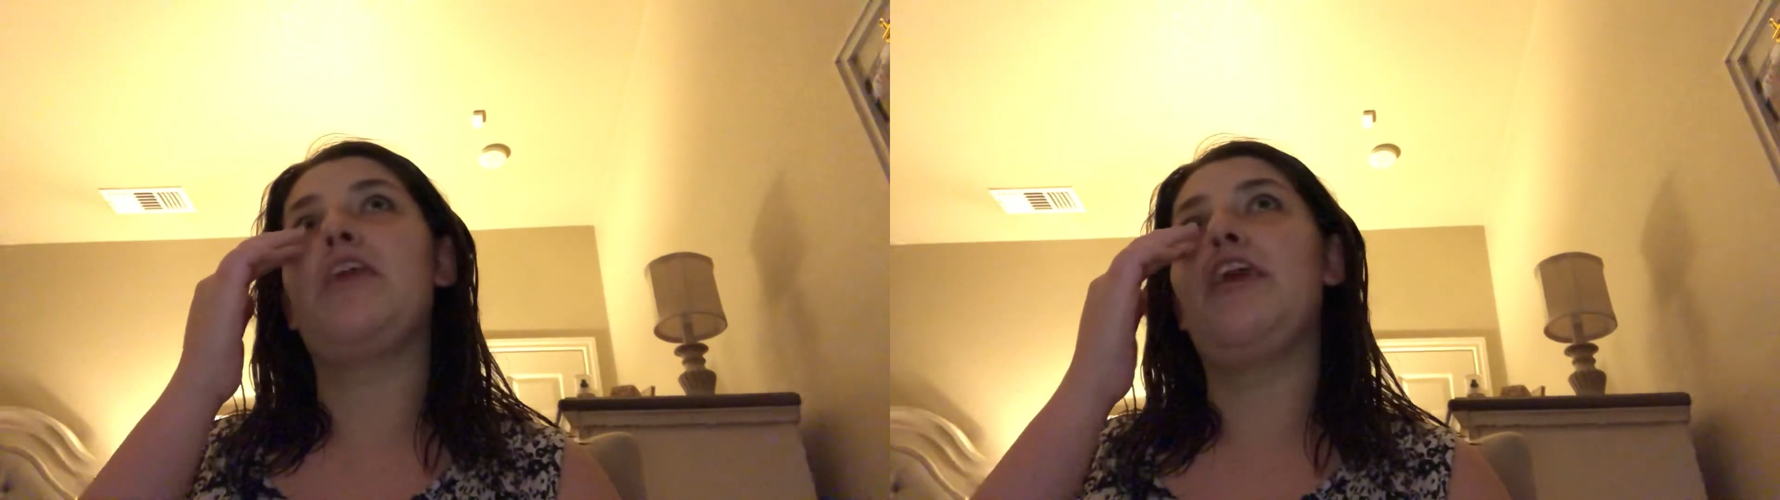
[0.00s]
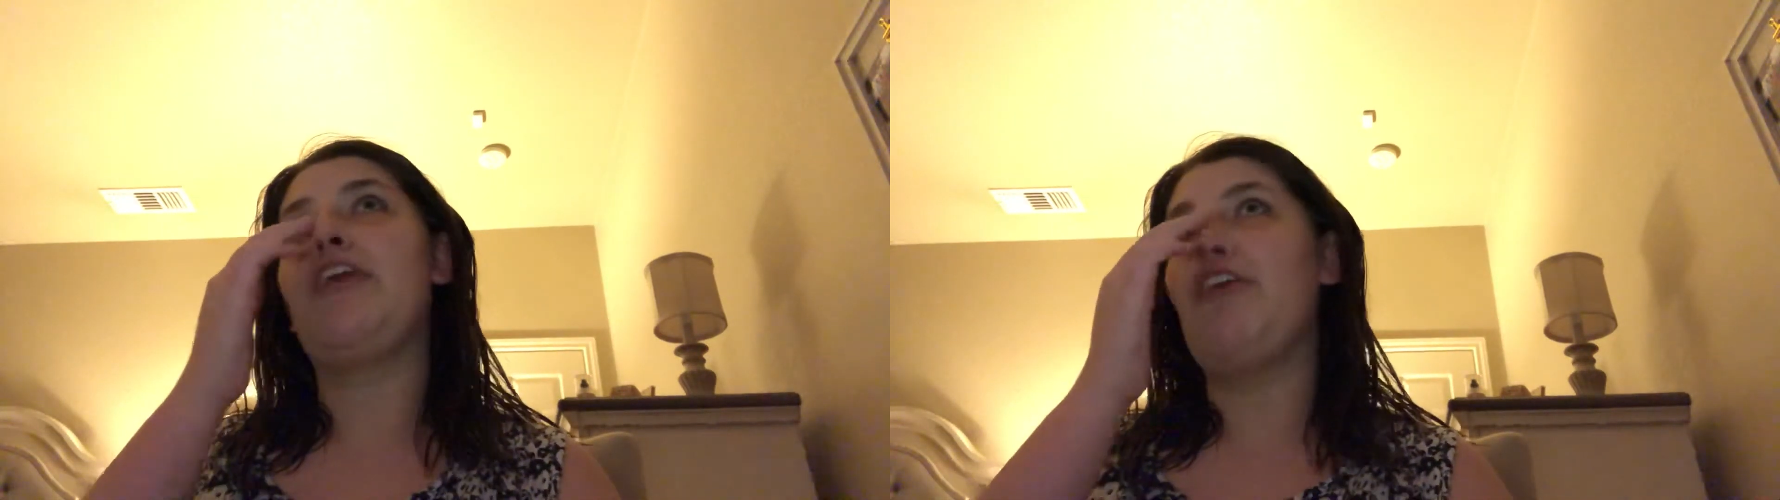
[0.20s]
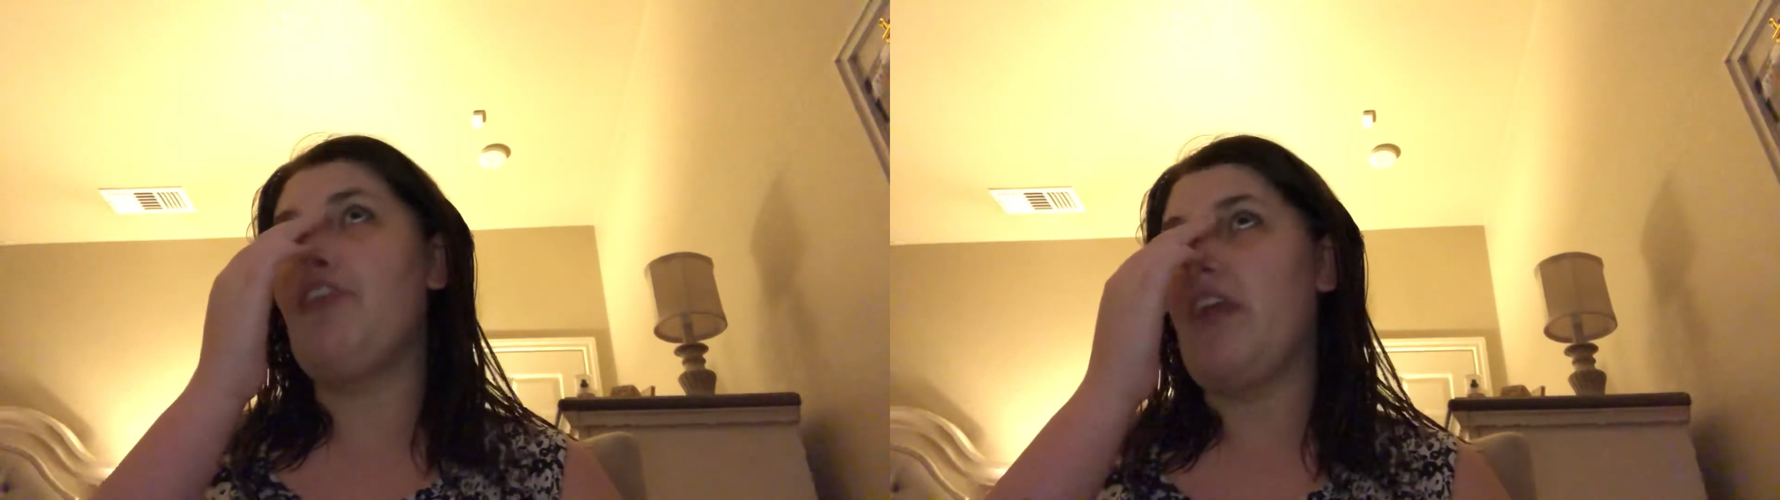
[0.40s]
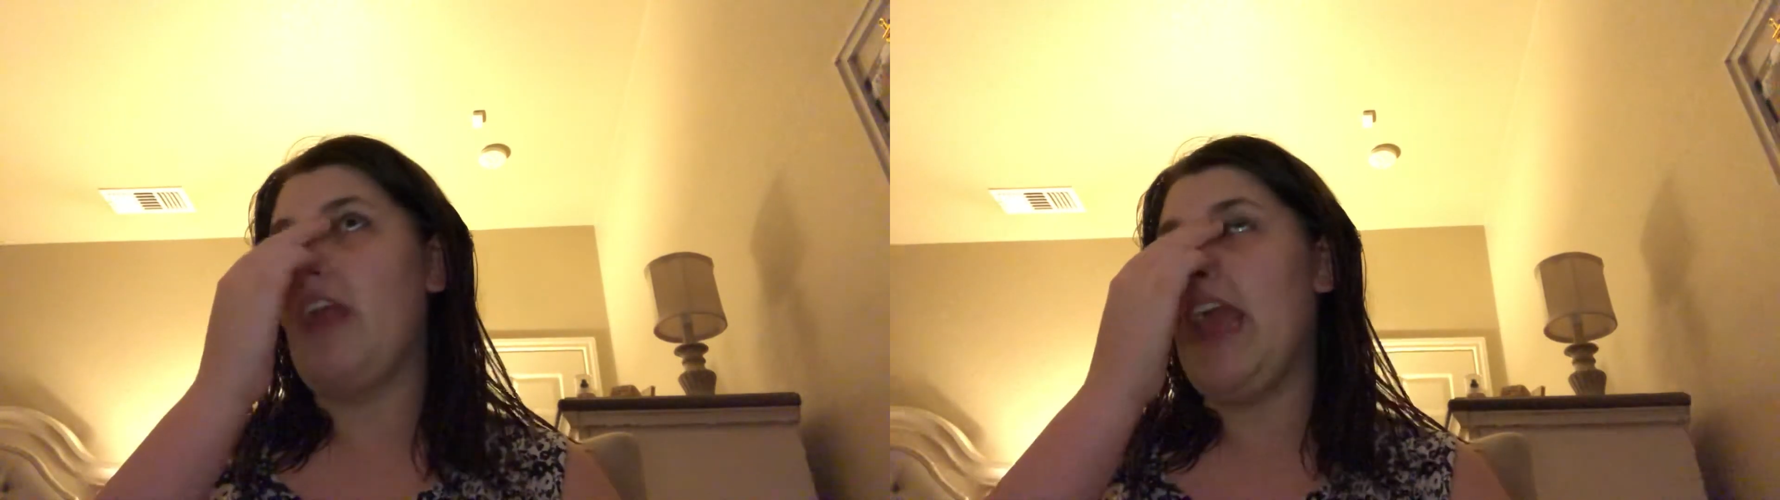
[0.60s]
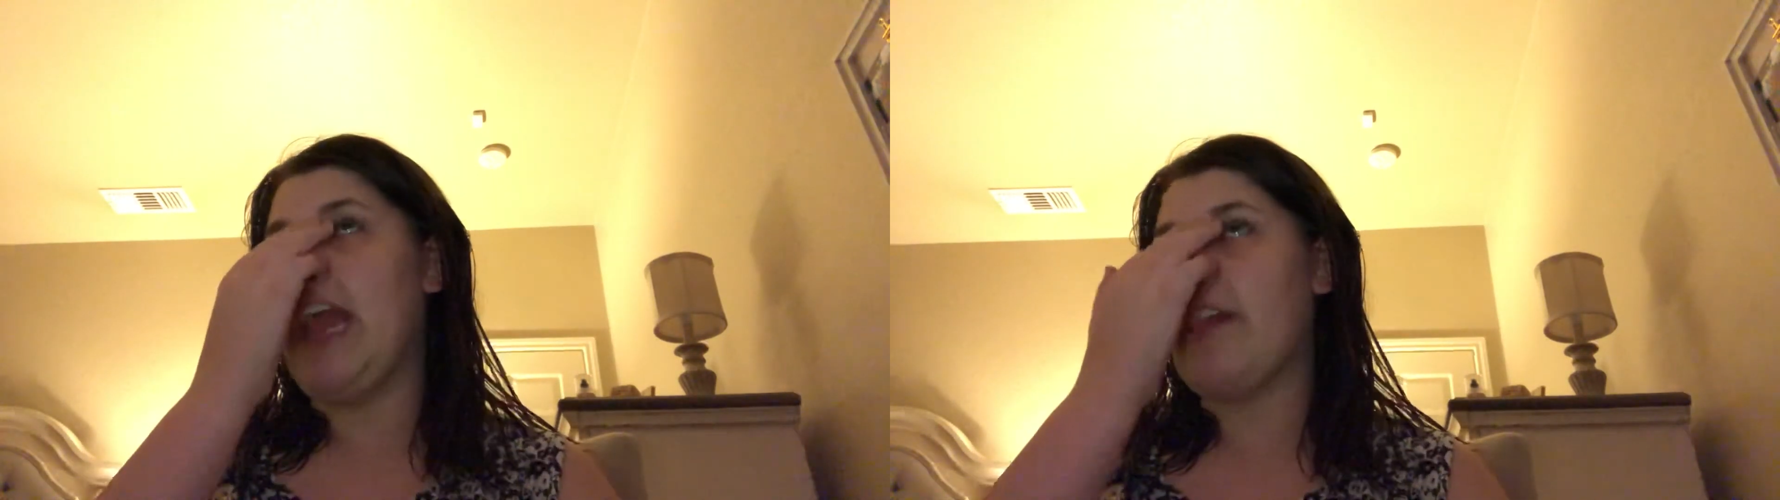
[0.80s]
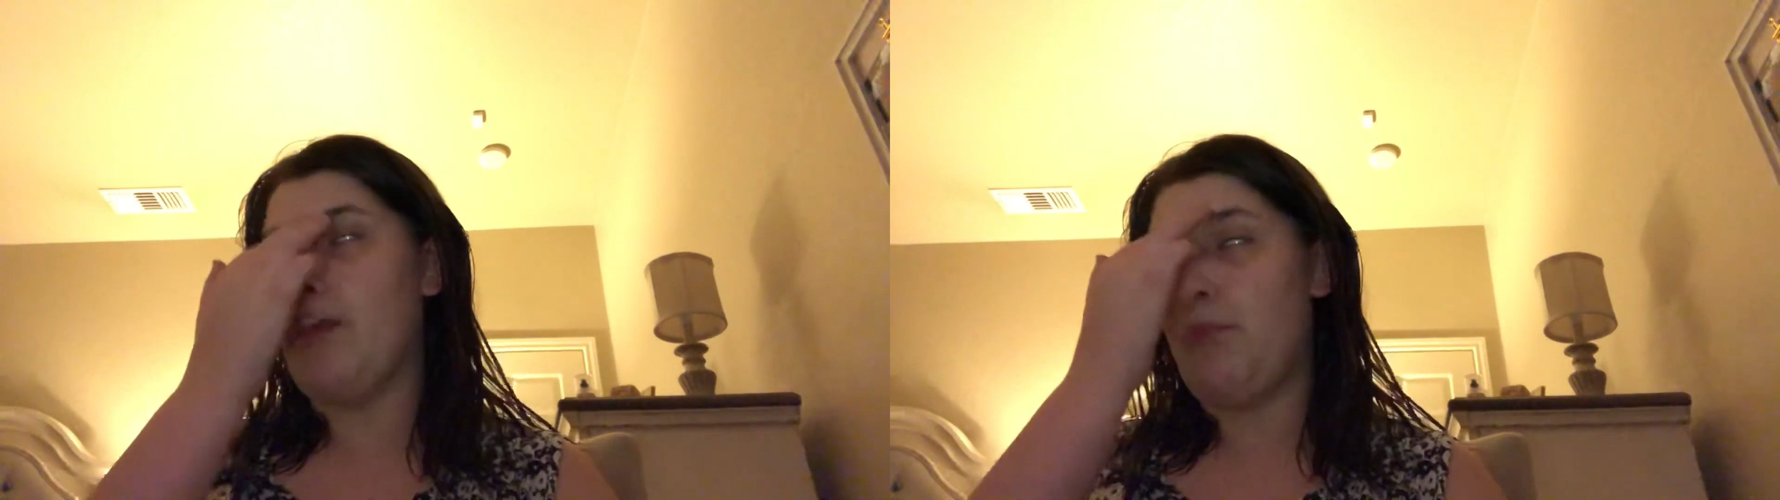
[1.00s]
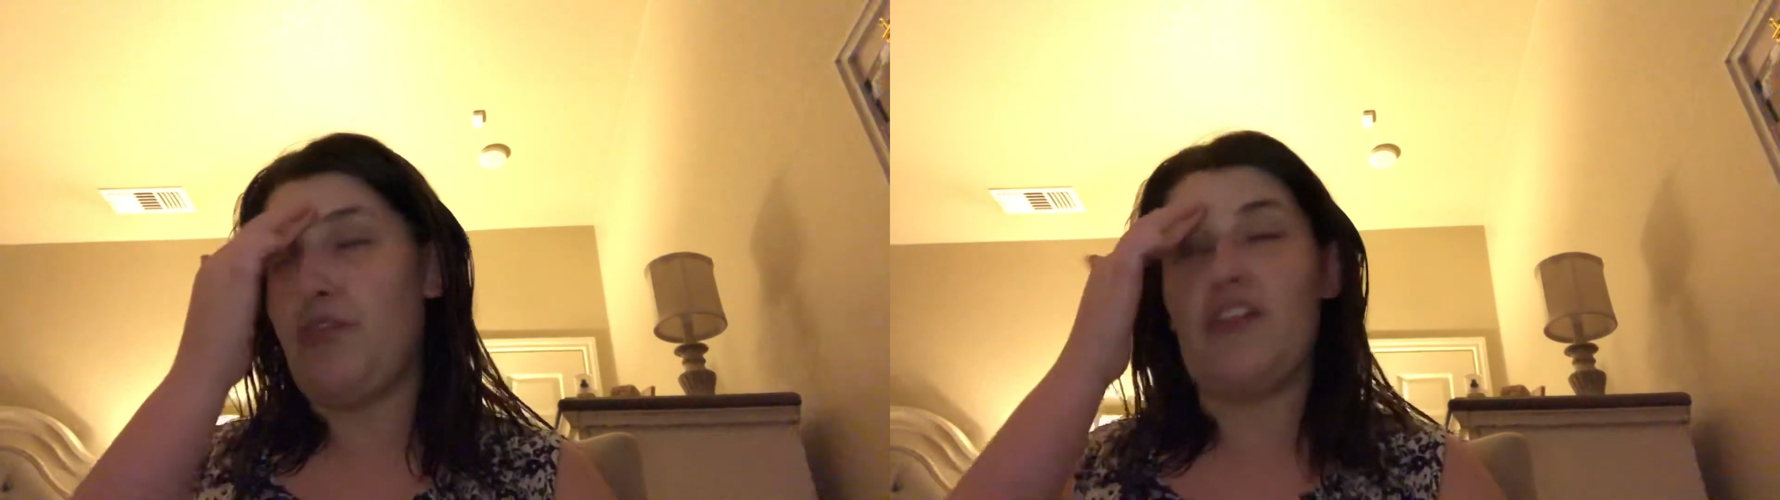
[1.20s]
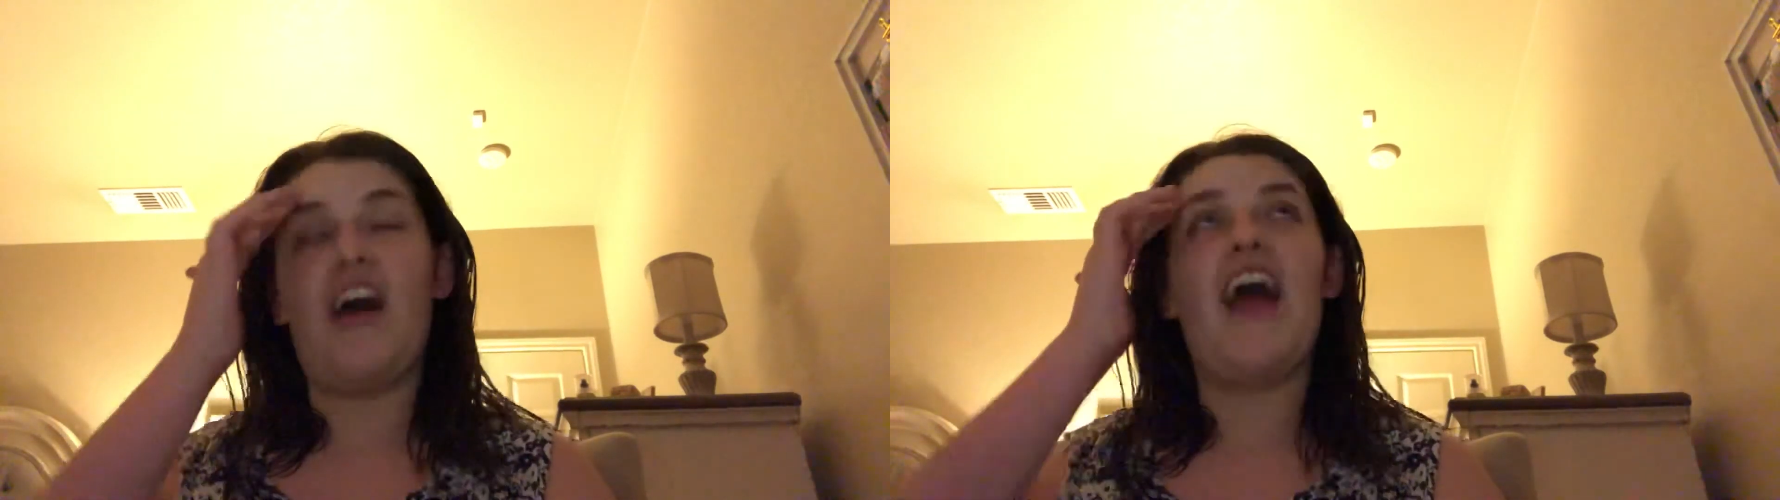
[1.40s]
using Eclipse a
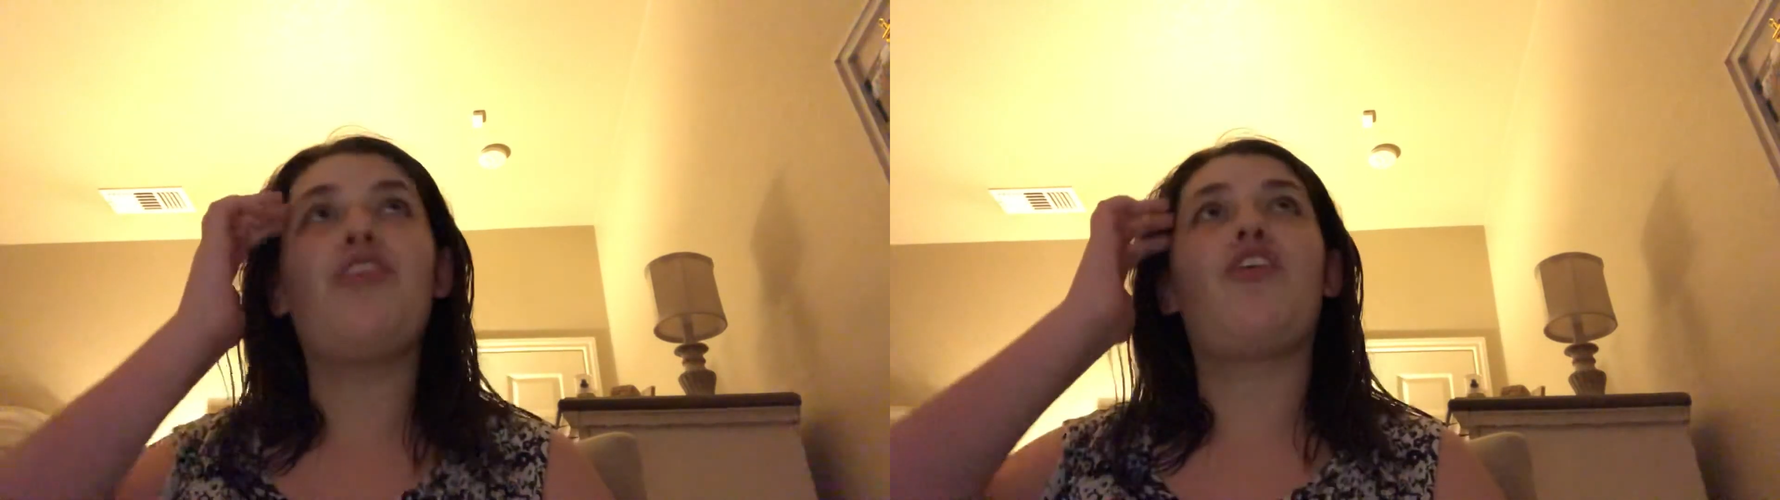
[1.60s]
lot,